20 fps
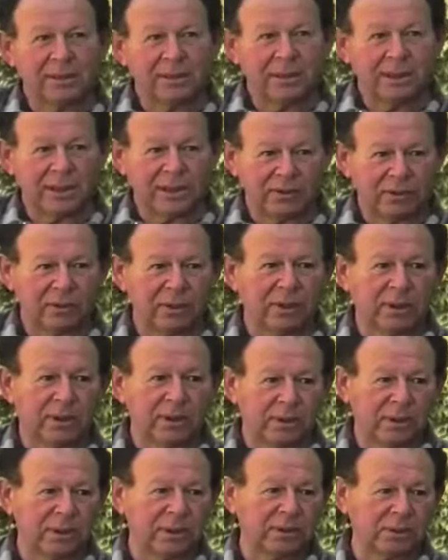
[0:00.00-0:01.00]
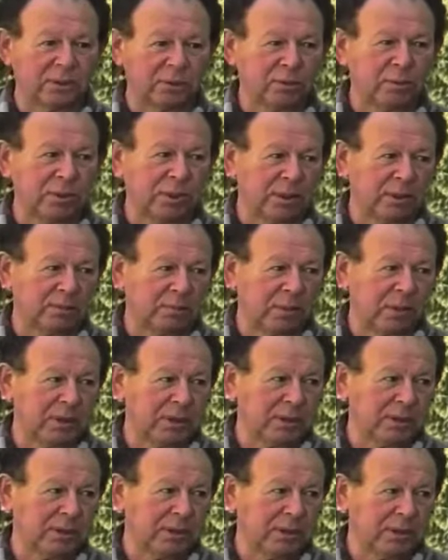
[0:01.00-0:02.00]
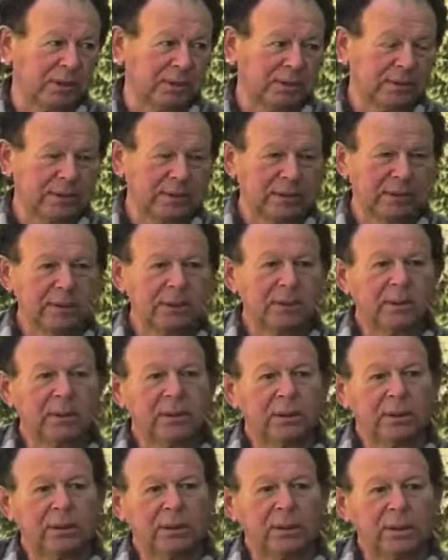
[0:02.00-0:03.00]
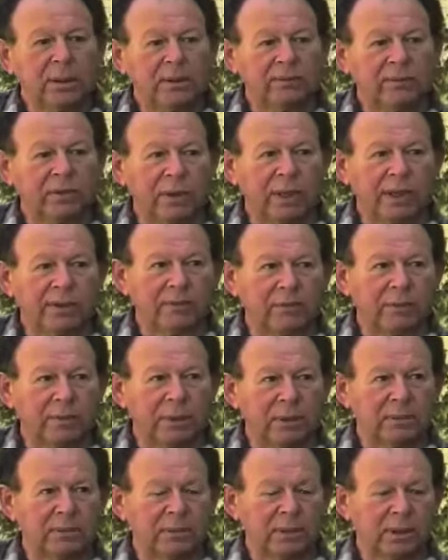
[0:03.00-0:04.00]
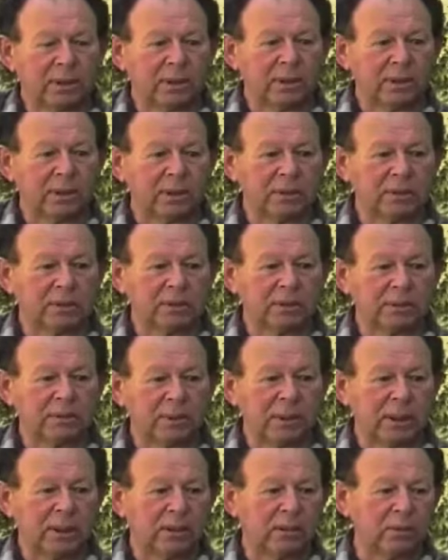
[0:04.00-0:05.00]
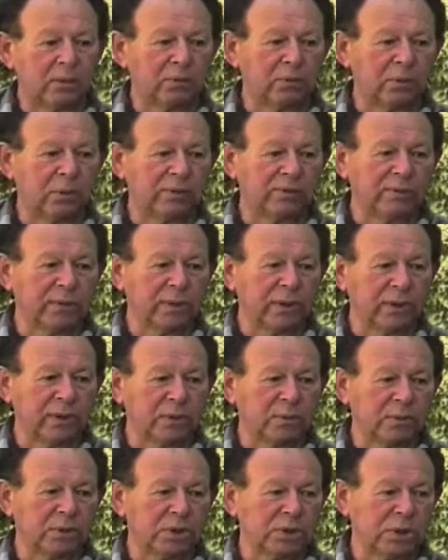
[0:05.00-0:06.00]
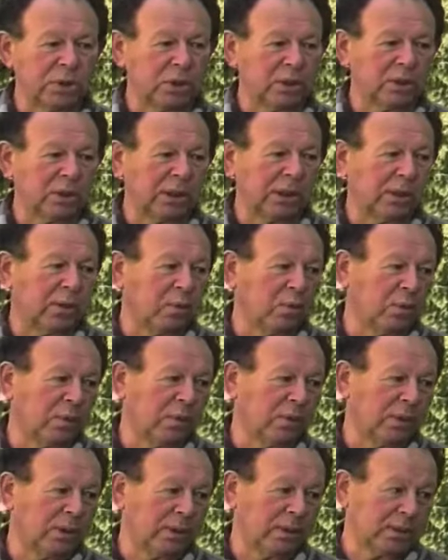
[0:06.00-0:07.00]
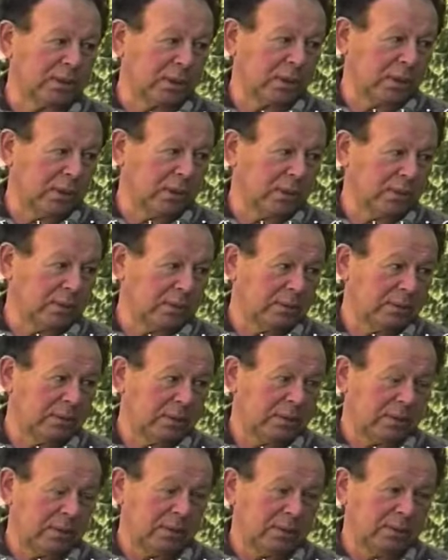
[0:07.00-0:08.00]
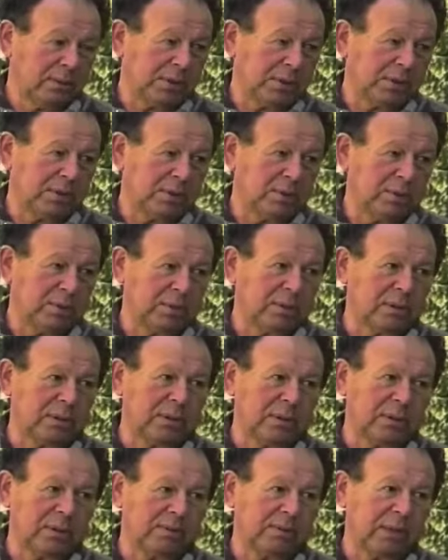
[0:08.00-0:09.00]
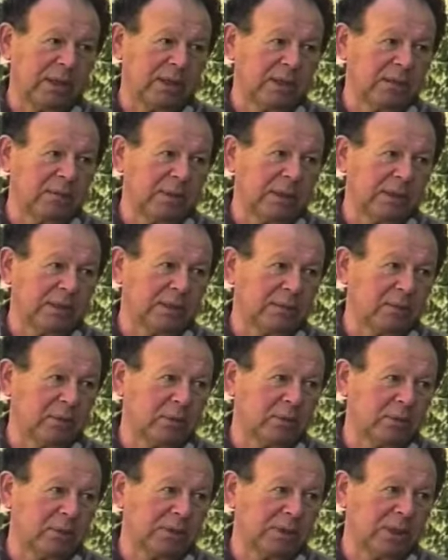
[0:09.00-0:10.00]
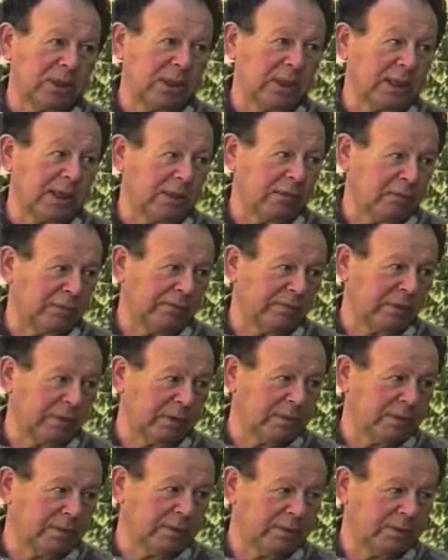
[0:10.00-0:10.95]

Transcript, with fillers: I thought that should be the policy of the government, because we had to prove that this was not our war at all. We should make the maximum to stay out of it.